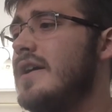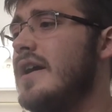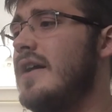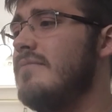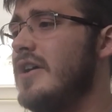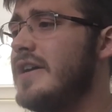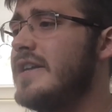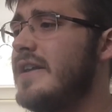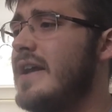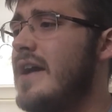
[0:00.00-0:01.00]
I'm
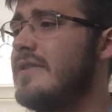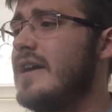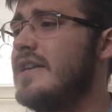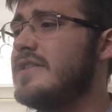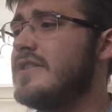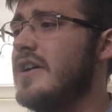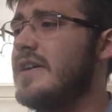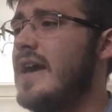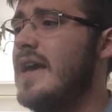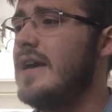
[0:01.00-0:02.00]
liking it now that it's
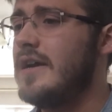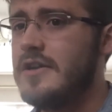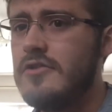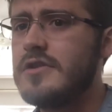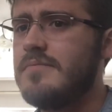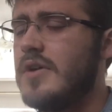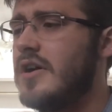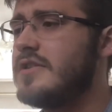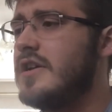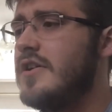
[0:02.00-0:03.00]
like an older
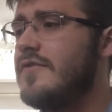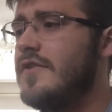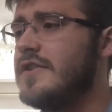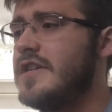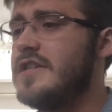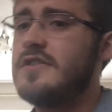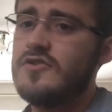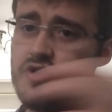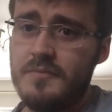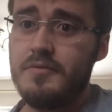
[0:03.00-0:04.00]
bot versus
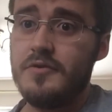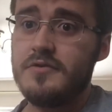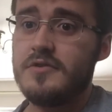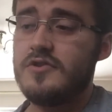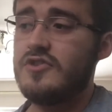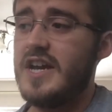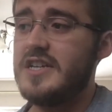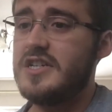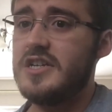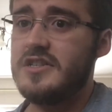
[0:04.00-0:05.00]
triple
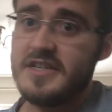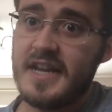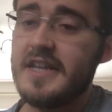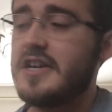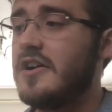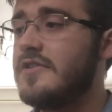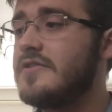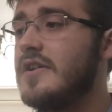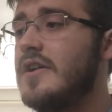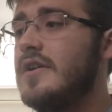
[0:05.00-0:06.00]
changer Decepticons.